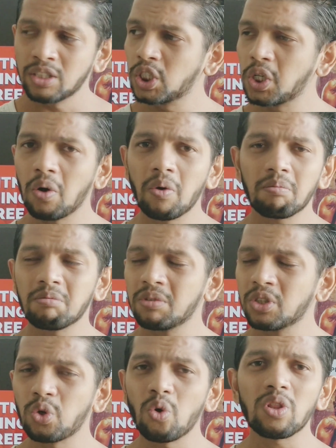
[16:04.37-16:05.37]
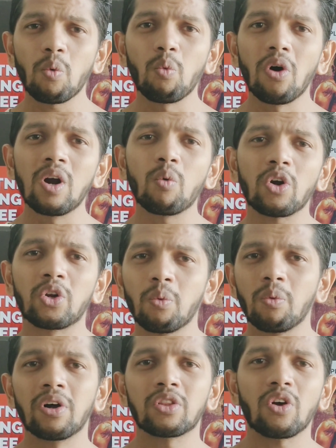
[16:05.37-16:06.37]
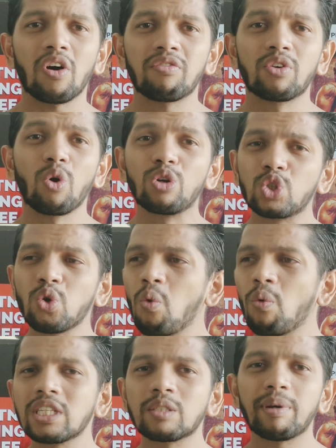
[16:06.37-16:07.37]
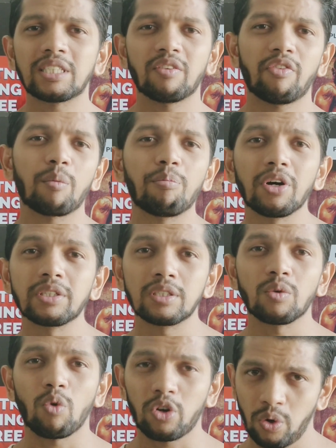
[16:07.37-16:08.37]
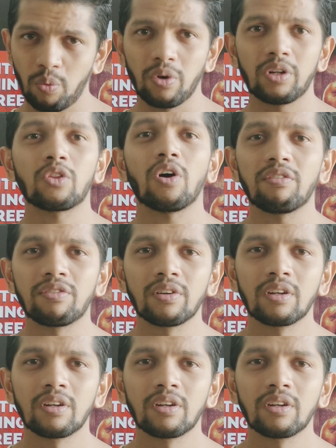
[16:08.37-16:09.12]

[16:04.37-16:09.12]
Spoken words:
Show the world what you're worth of. Don't show one specific person what you're worth of.